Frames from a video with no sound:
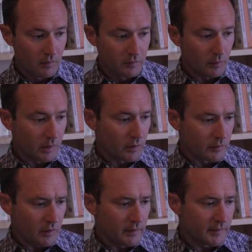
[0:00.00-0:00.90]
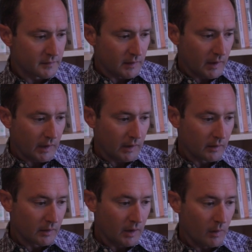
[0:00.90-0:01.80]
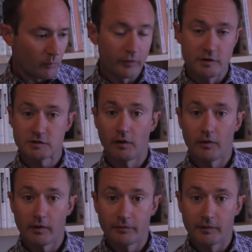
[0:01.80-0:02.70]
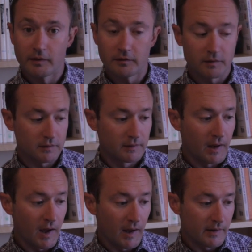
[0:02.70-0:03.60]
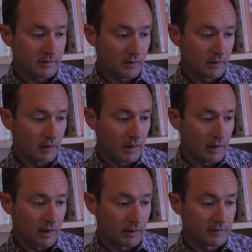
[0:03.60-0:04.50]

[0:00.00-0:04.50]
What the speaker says: So he goes on to say, first of all, that this is not a